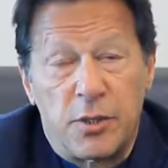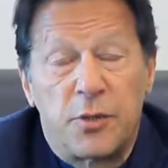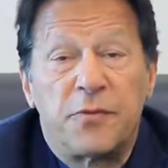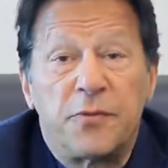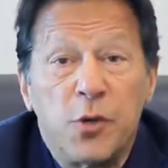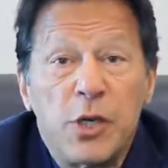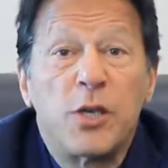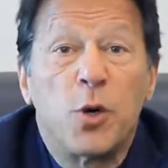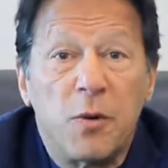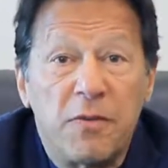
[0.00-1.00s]
to fully
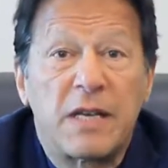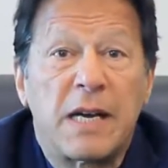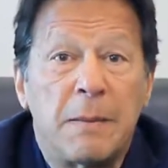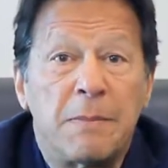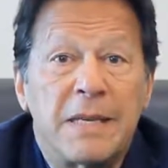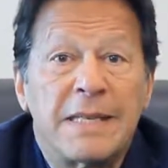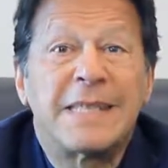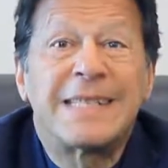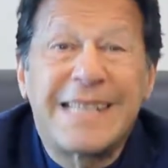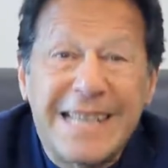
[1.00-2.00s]
overcome the
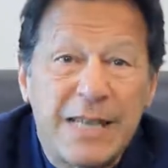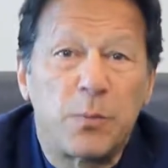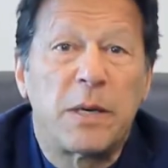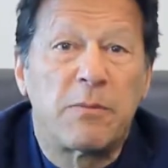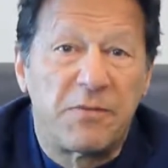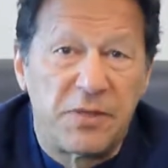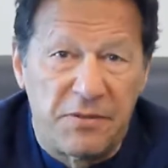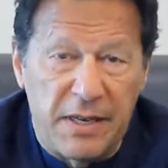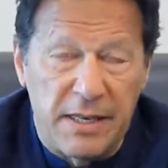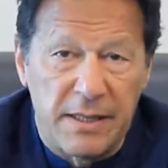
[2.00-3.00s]
second wave of the
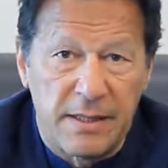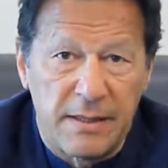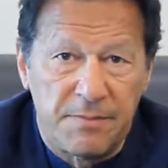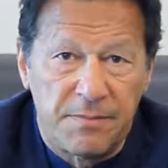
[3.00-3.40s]
virus,